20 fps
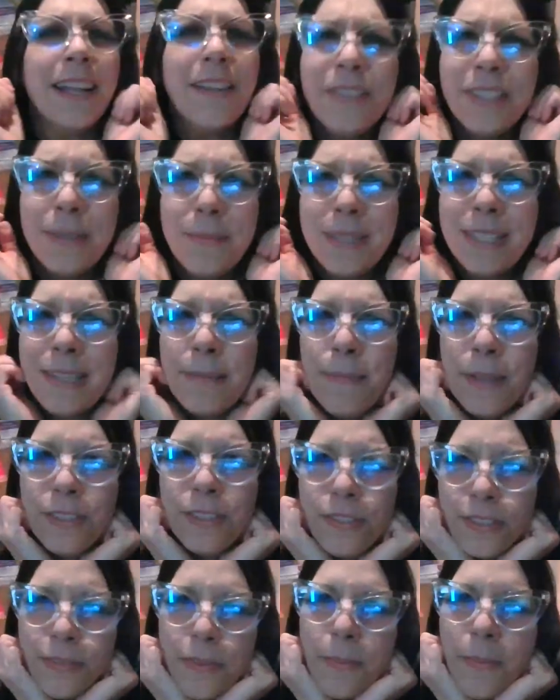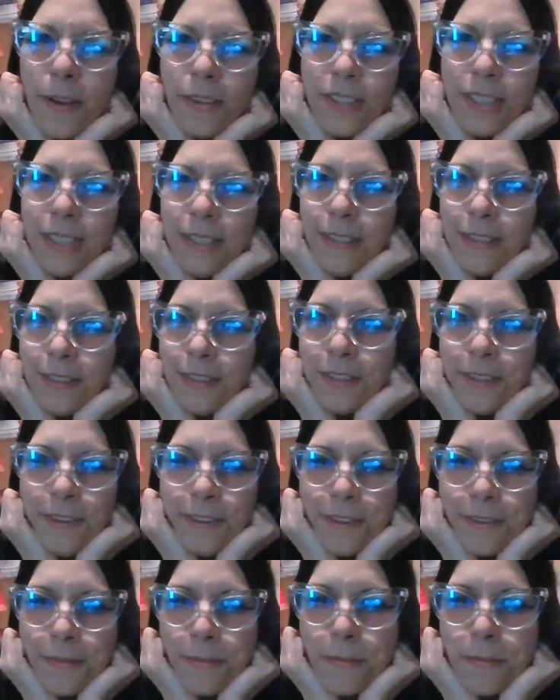Every time I see pictures from Bar
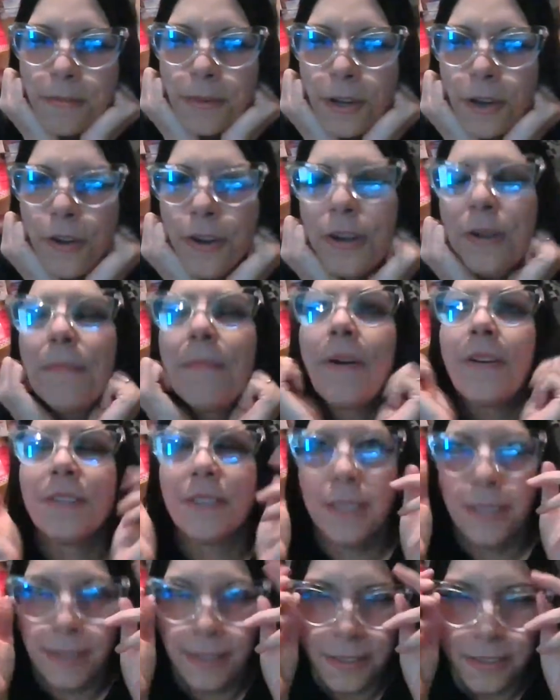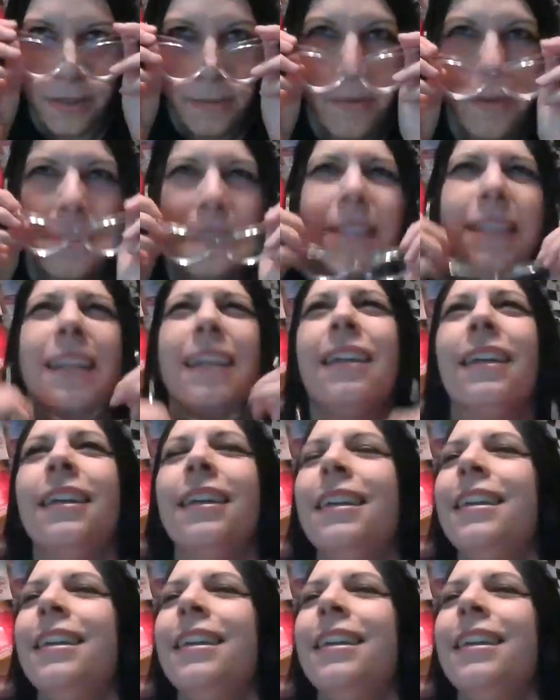Sinister, current Bar Sinister, I'm always like,